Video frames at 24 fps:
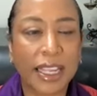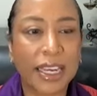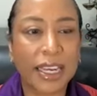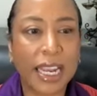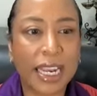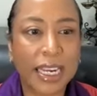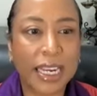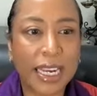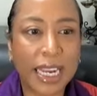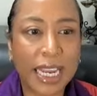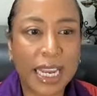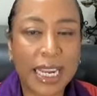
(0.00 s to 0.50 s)
Then,
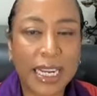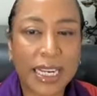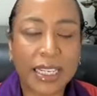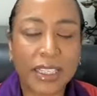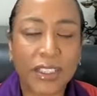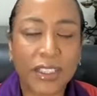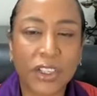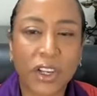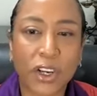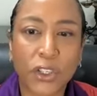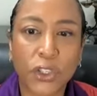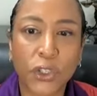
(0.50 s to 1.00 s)
and it
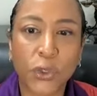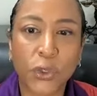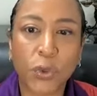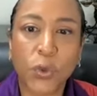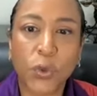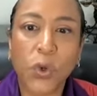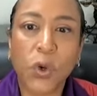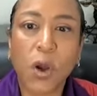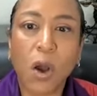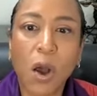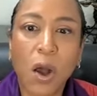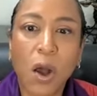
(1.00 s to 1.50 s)
is our
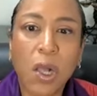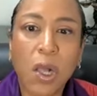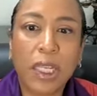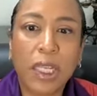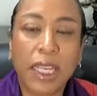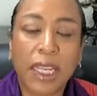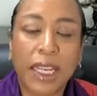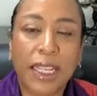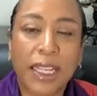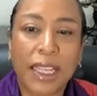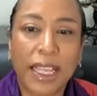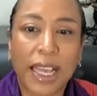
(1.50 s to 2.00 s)
true
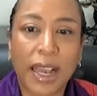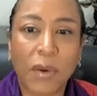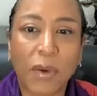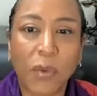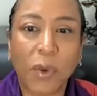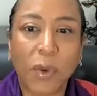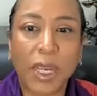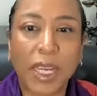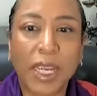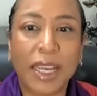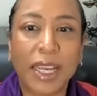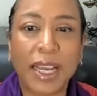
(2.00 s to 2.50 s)
calling that
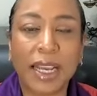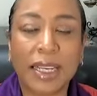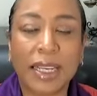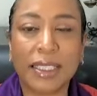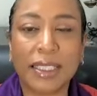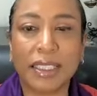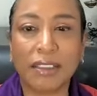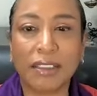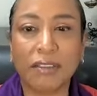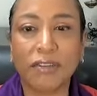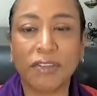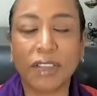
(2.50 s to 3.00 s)
we
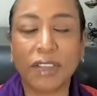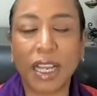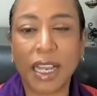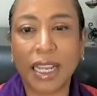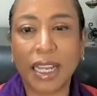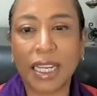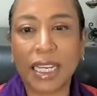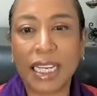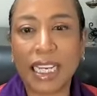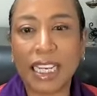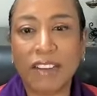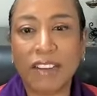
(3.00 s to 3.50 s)
as
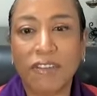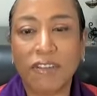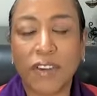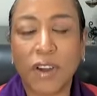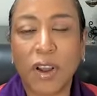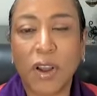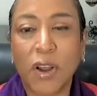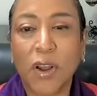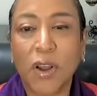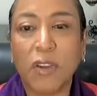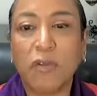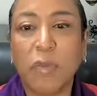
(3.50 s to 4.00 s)
divine
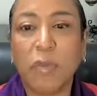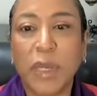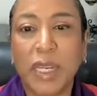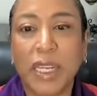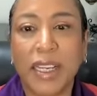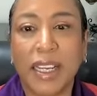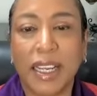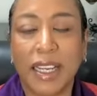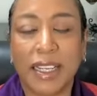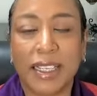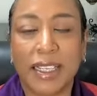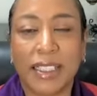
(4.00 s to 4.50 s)
evolved
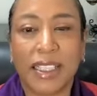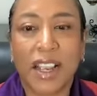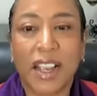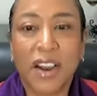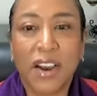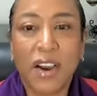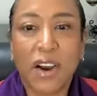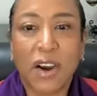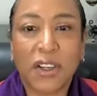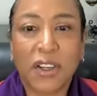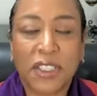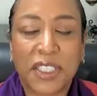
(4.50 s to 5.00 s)
beings
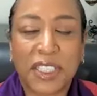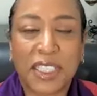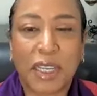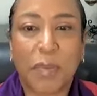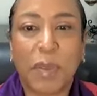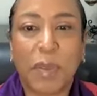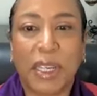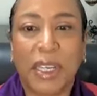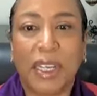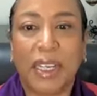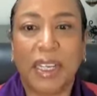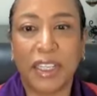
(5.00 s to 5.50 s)
are
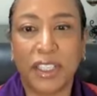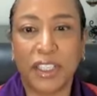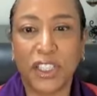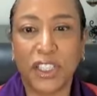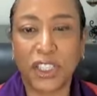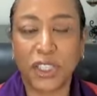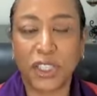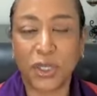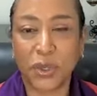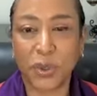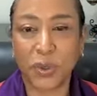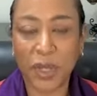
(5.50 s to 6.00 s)
stepping
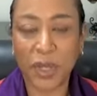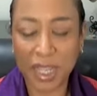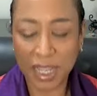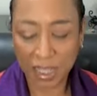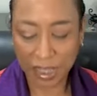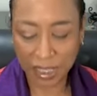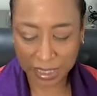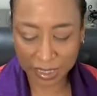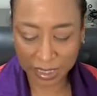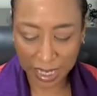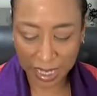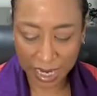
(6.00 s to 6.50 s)
into
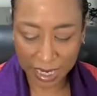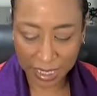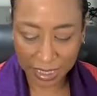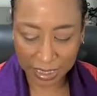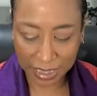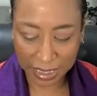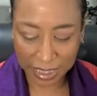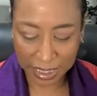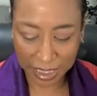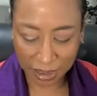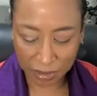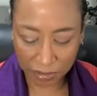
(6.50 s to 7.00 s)
this
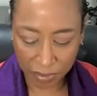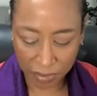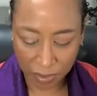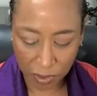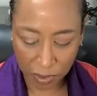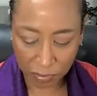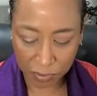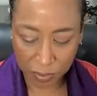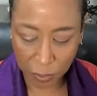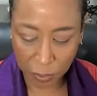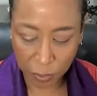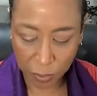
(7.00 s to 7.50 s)
highly
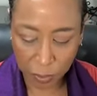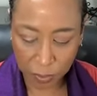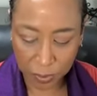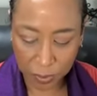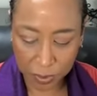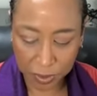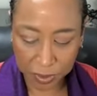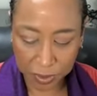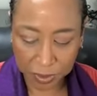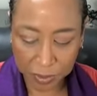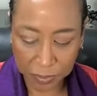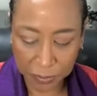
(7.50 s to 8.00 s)
evolved
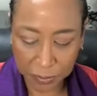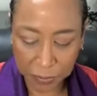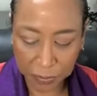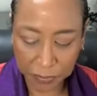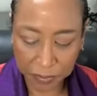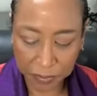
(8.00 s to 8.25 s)
world